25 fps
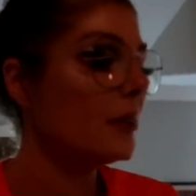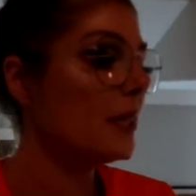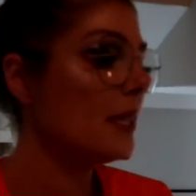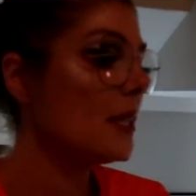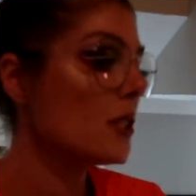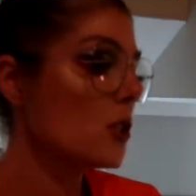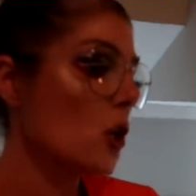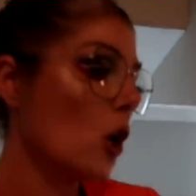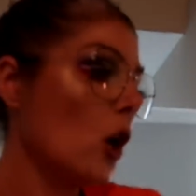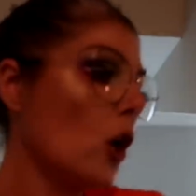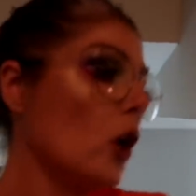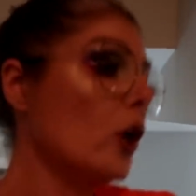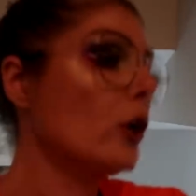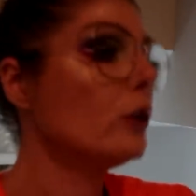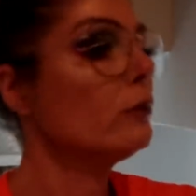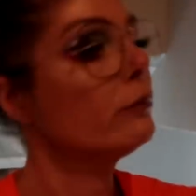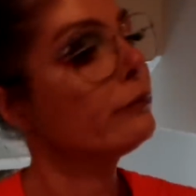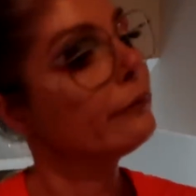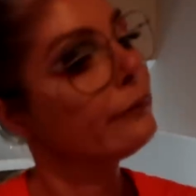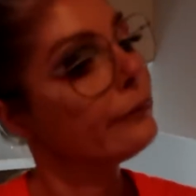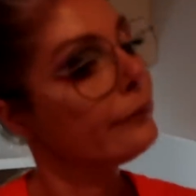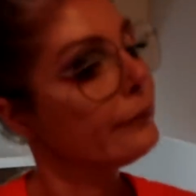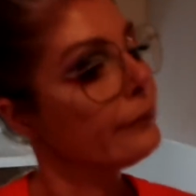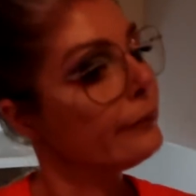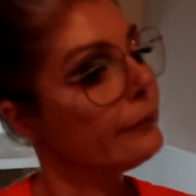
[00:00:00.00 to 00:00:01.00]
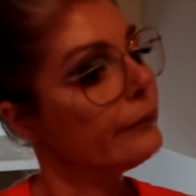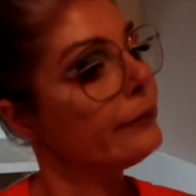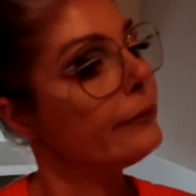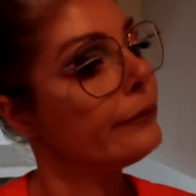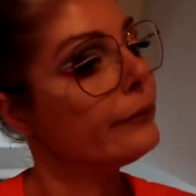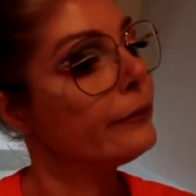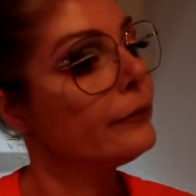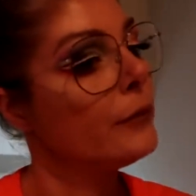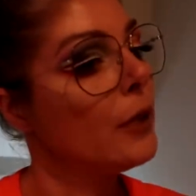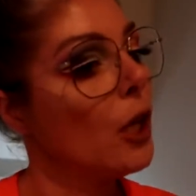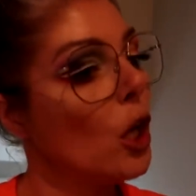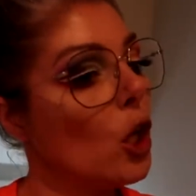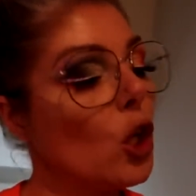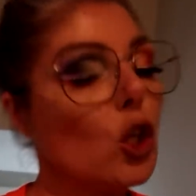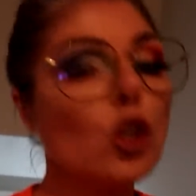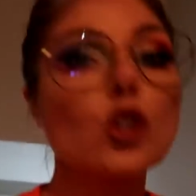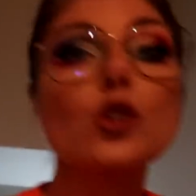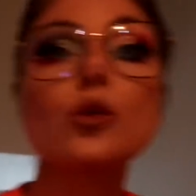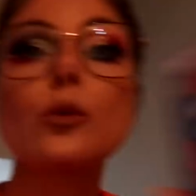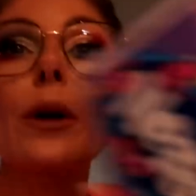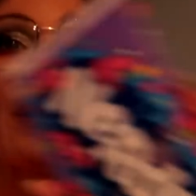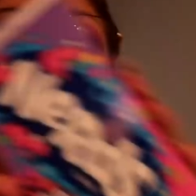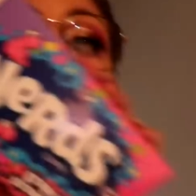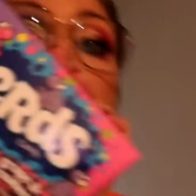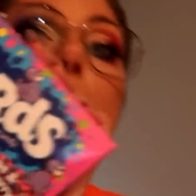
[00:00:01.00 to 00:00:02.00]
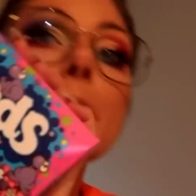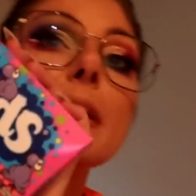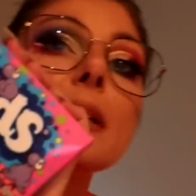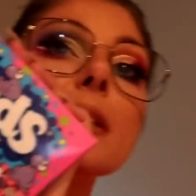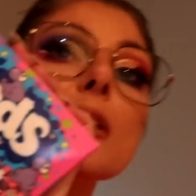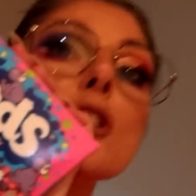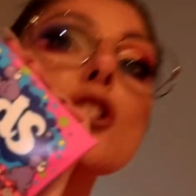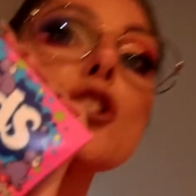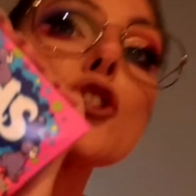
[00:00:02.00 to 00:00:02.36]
These are grape and